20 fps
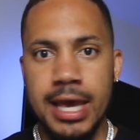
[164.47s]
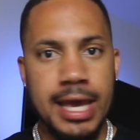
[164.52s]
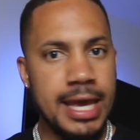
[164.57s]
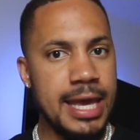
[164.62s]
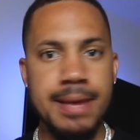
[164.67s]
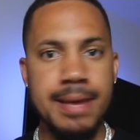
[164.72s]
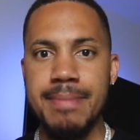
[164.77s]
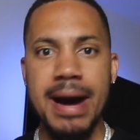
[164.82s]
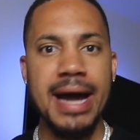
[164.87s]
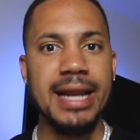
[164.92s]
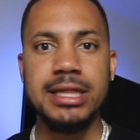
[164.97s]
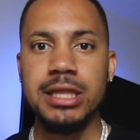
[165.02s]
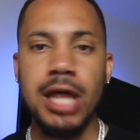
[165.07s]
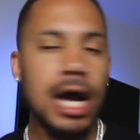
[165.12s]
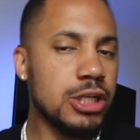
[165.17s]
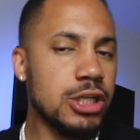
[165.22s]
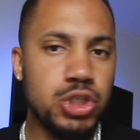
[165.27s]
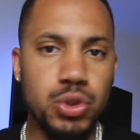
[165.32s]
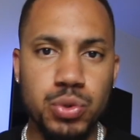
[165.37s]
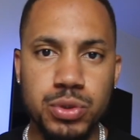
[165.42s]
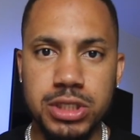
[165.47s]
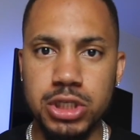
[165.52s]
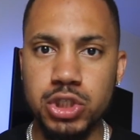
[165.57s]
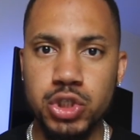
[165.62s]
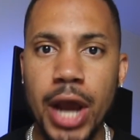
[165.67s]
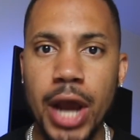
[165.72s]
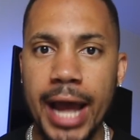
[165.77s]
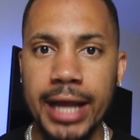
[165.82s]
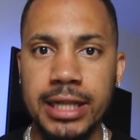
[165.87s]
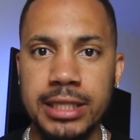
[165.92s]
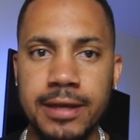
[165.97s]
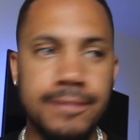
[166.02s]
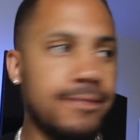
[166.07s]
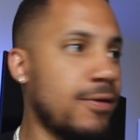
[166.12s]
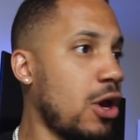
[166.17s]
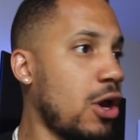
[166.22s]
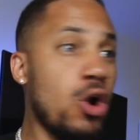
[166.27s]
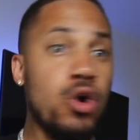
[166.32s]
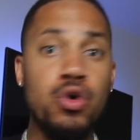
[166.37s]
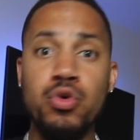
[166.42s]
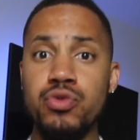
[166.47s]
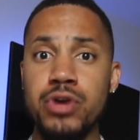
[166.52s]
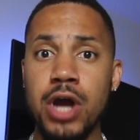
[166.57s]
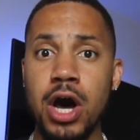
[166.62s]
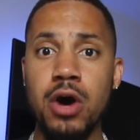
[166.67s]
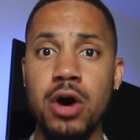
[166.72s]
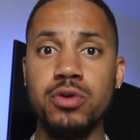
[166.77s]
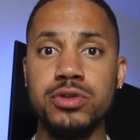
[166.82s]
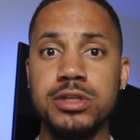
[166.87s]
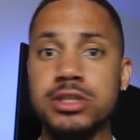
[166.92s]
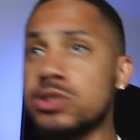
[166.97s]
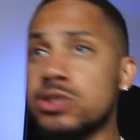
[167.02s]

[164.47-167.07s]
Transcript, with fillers: he might have thought you was attractive. Who knows?